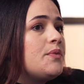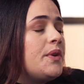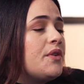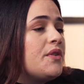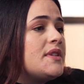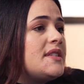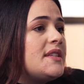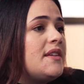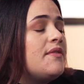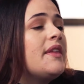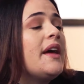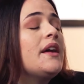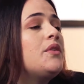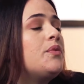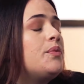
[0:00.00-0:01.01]
we receive
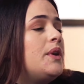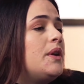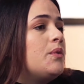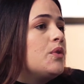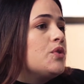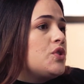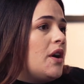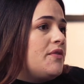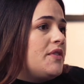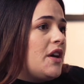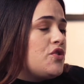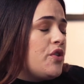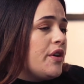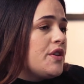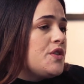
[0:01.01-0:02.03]
that, we will draft our
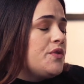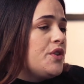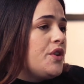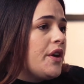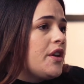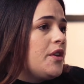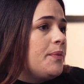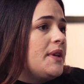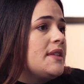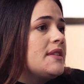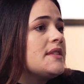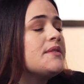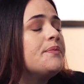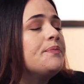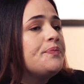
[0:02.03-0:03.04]
transfer
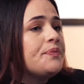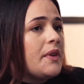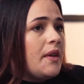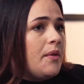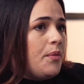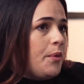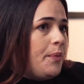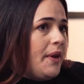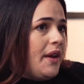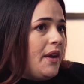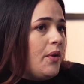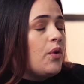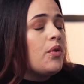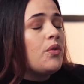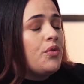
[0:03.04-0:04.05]
documents,
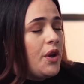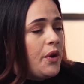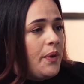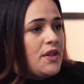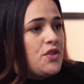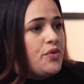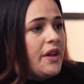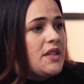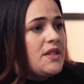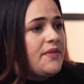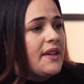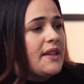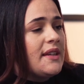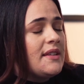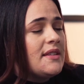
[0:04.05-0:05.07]
prepare or request rates
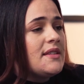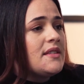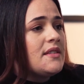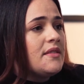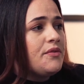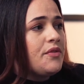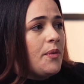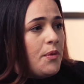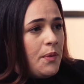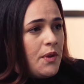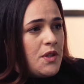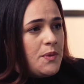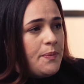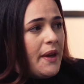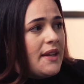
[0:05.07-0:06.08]
figures from the
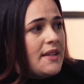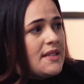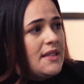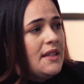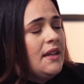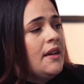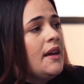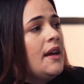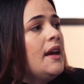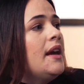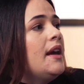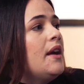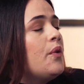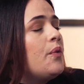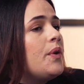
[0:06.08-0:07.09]
municipality.
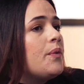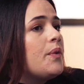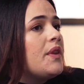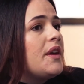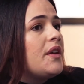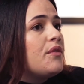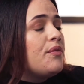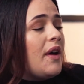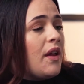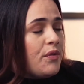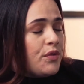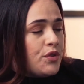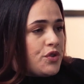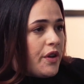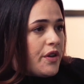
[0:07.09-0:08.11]
We will then file
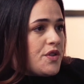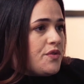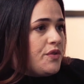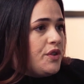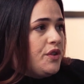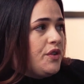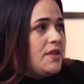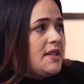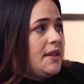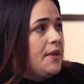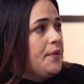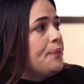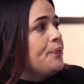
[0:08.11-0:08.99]
for transfer duty.